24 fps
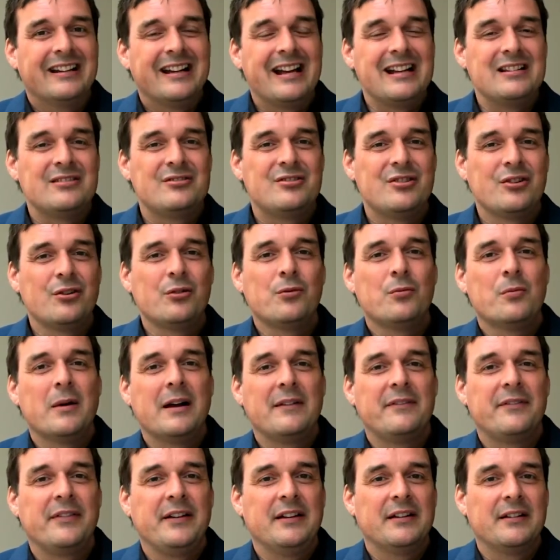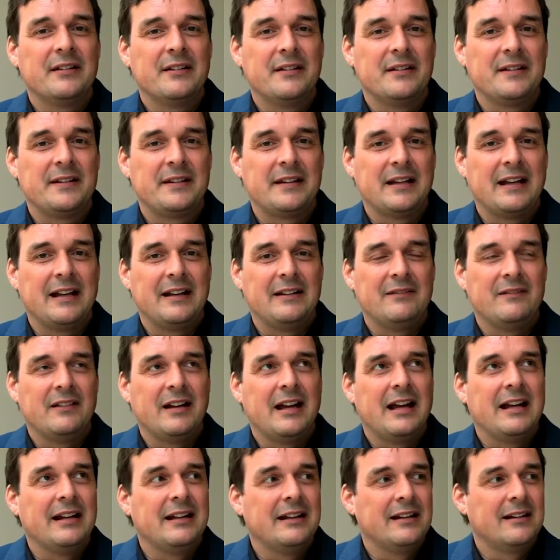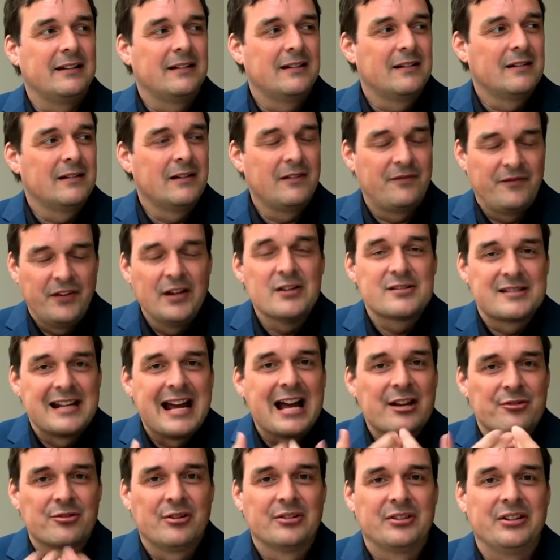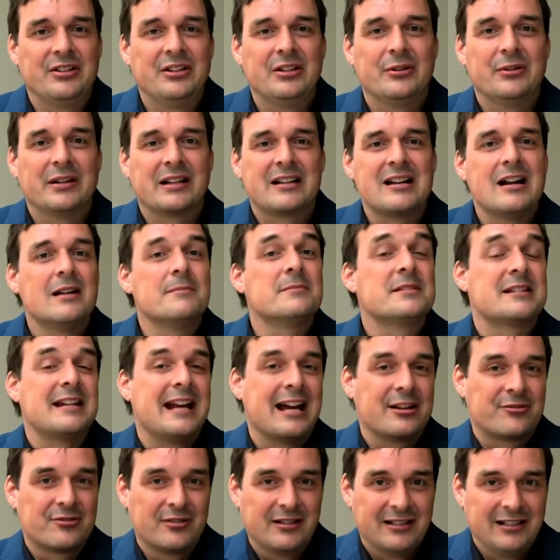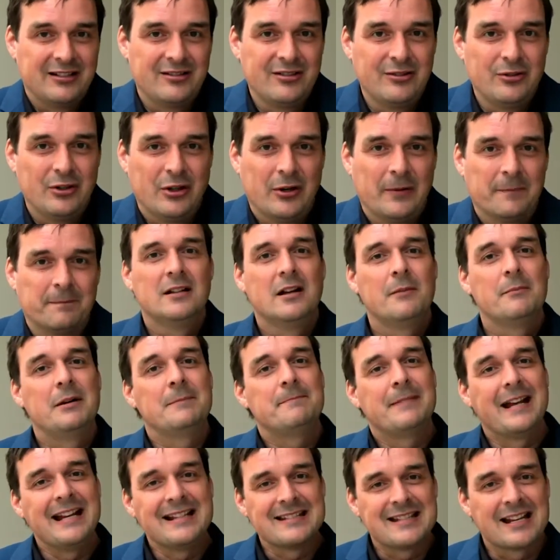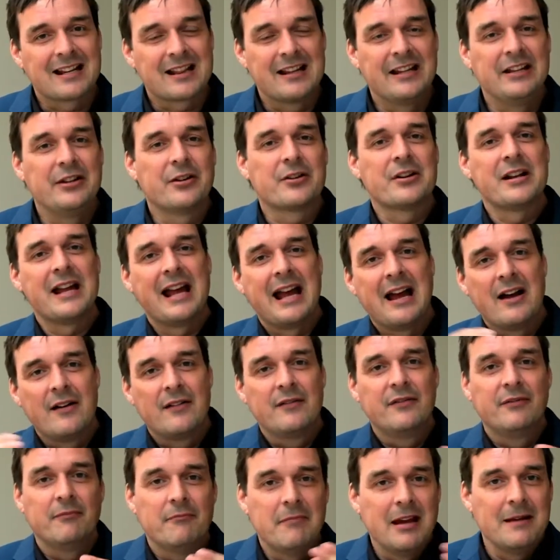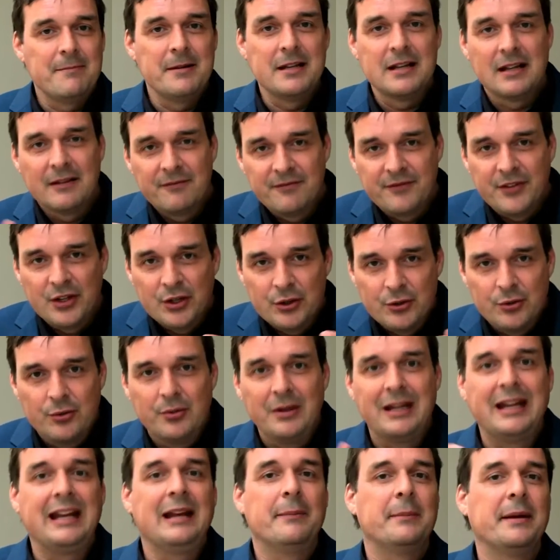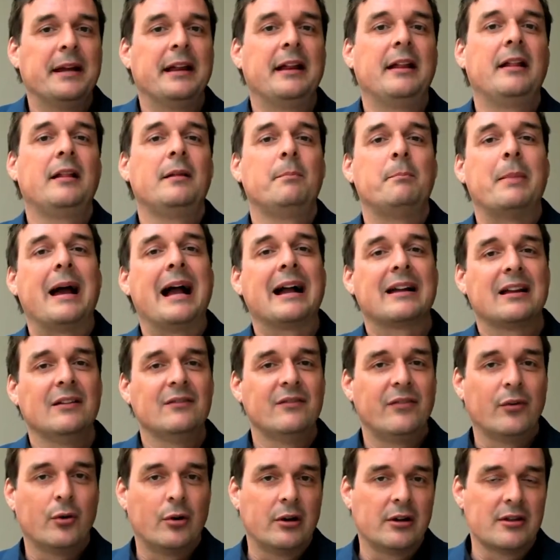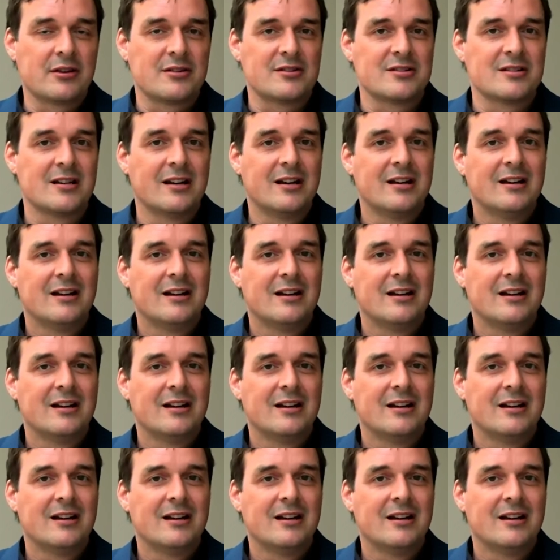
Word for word: and do what feels and and it feels natural to you and comes naturally to you but basically you're going to have maybe a few email back and forths